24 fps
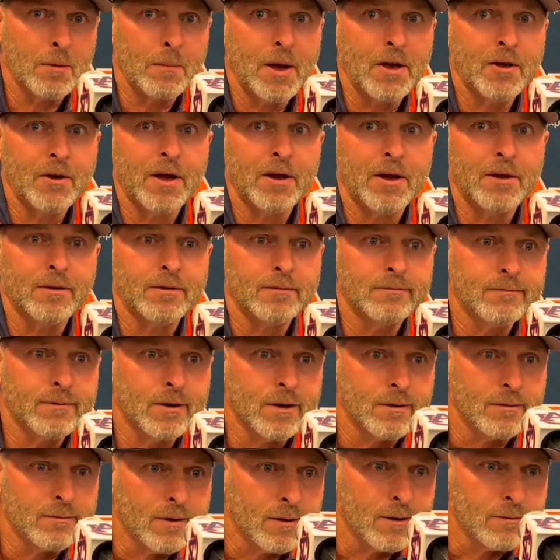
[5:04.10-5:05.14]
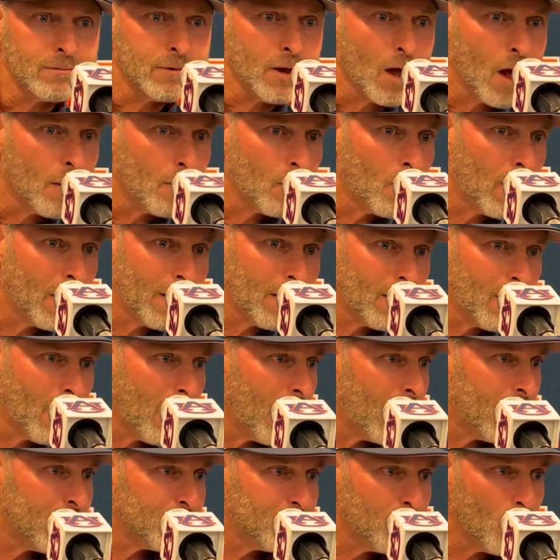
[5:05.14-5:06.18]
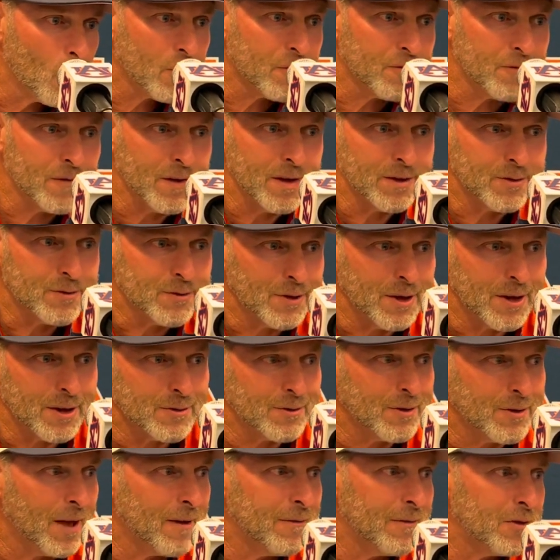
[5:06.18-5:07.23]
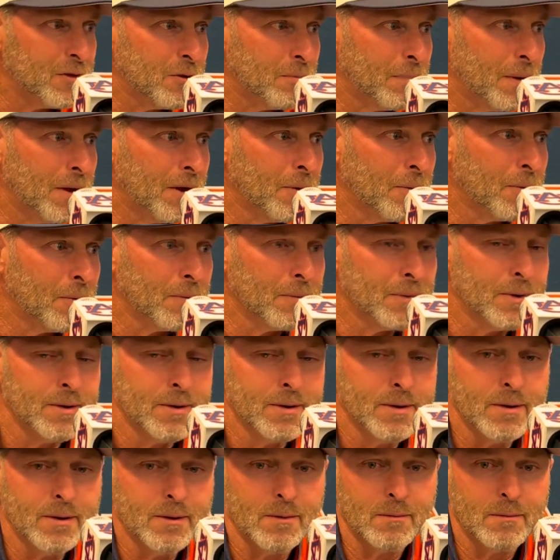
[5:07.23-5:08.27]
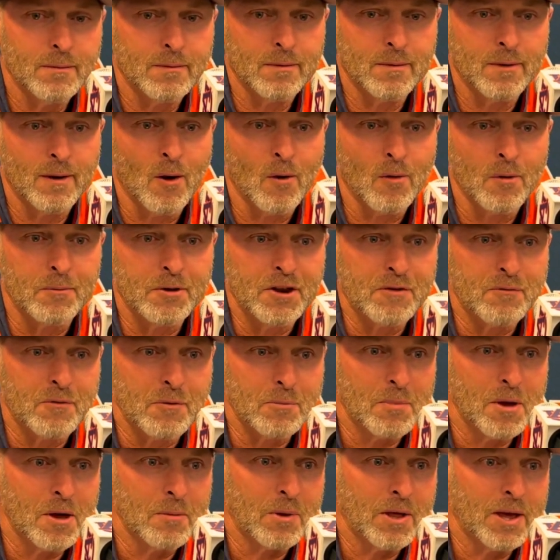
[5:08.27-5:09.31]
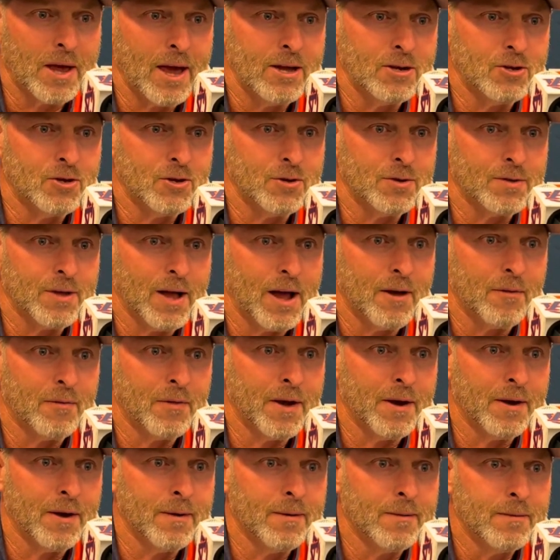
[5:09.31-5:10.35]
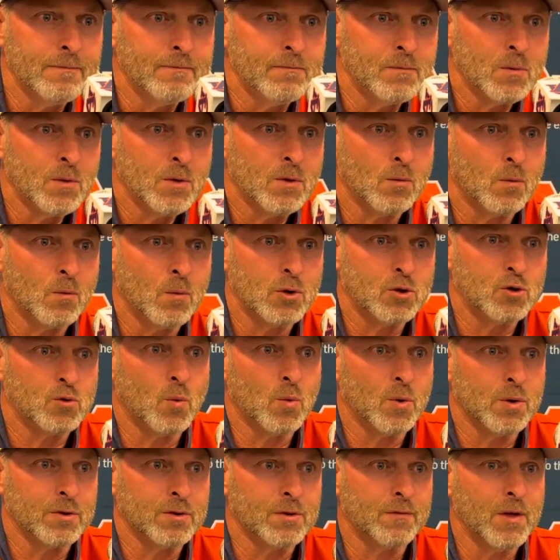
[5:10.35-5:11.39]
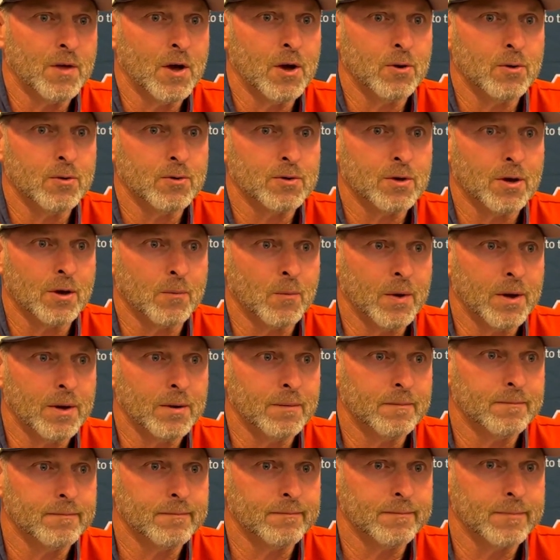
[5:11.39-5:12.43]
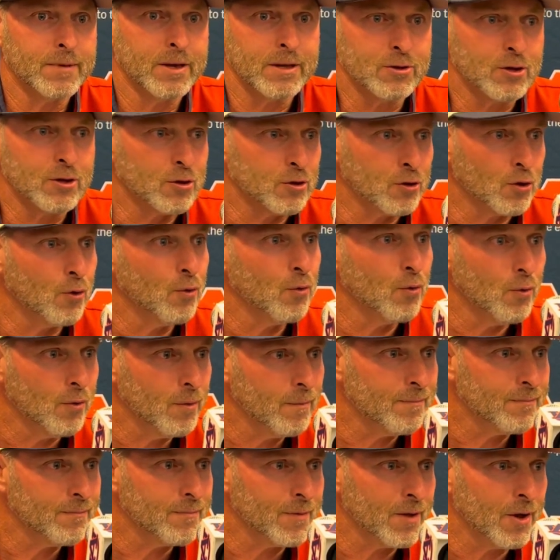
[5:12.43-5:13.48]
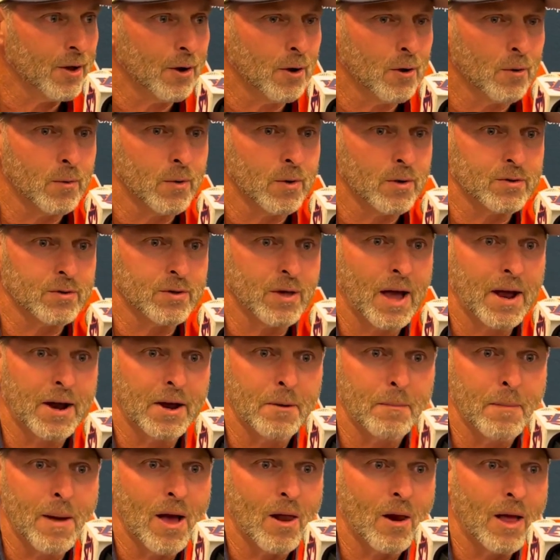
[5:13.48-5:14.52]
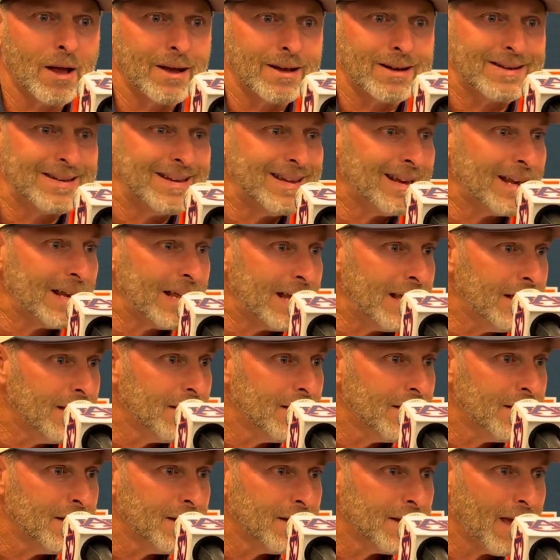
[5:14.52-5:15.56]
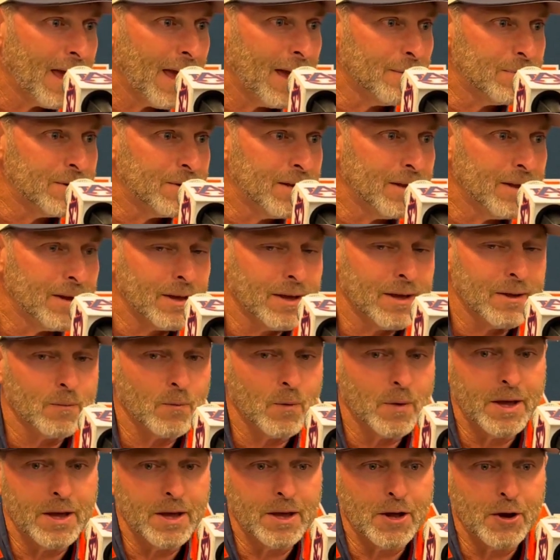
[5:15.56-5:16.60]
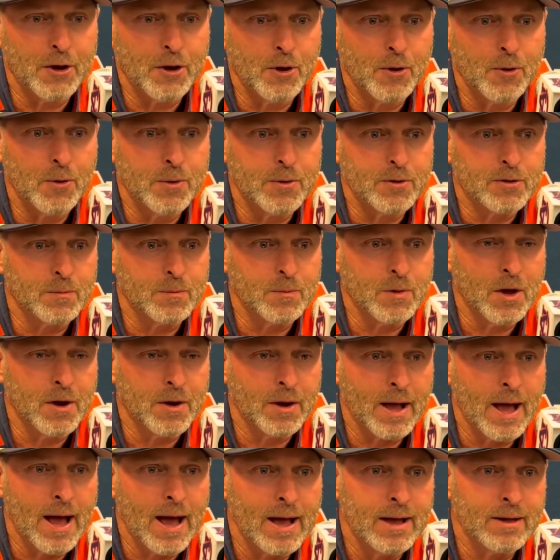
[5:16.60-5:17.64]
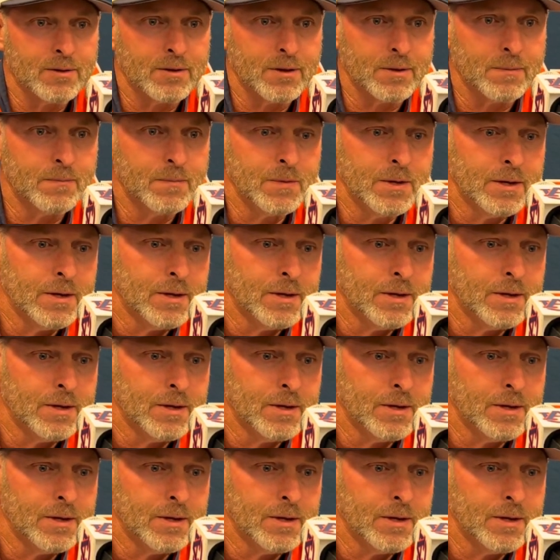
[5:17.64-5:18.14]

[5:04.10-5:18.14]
about, you got a top ranked class, 4th, 5th, 6th, 7th, depending on all the different publications out there, which ones of those can we get to school? You know, we're excited about like a Tilly, Cam Tilly, and what he can do, and some young guys. And